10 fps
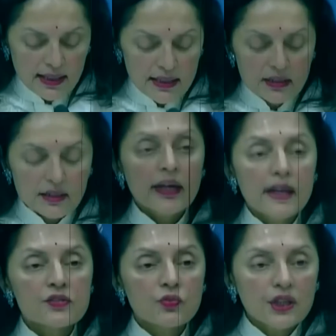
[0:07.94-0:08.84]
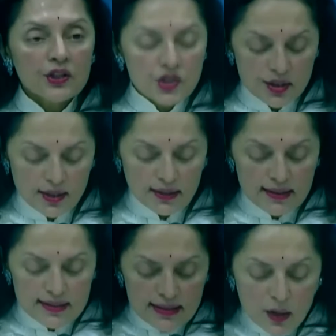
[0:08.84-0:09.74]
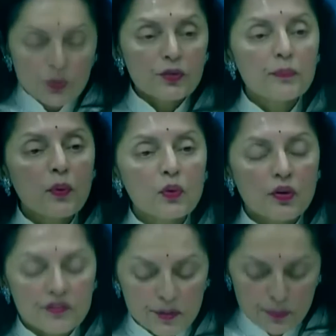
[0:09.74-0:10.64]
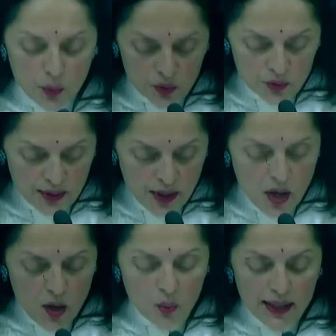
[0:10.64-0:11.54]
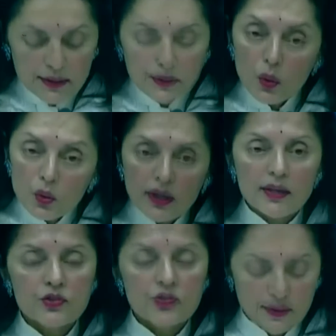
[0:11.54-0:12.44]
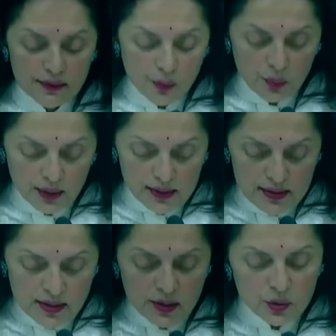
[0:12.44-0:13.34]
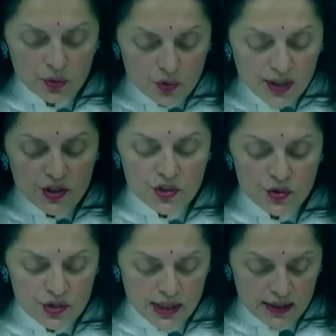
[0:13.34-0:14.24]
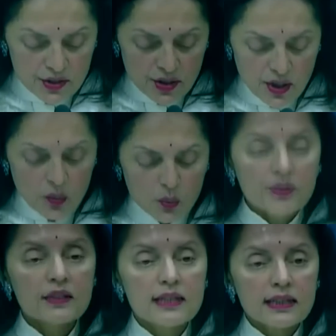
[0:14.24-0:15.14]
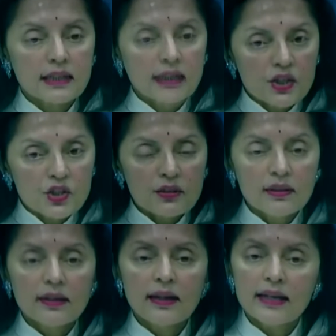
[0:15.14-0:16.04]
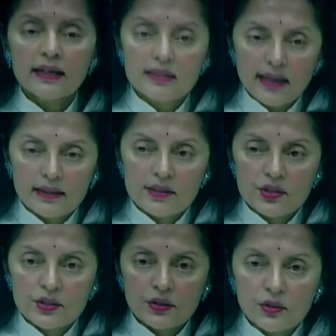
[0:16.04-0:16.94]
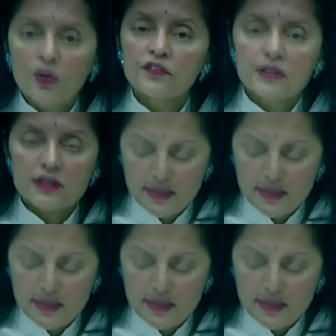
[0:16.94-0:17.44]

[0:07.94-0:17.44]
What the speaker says: India has reached the South Pole of the Moon, where no country in the world could reach to date with the dedication and talent of its